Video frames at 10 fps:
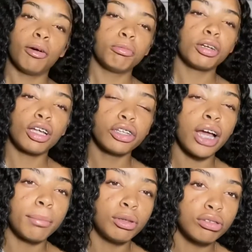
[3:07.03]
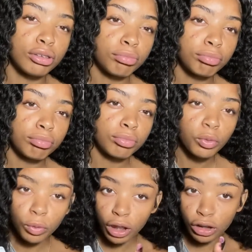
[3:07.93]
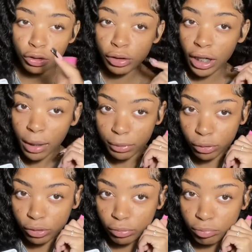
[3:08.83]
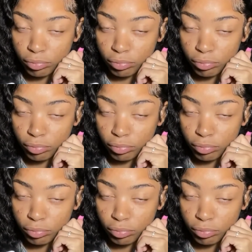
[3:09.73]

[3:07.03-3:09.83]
Oh, what color y'all be using? What color you think I be using?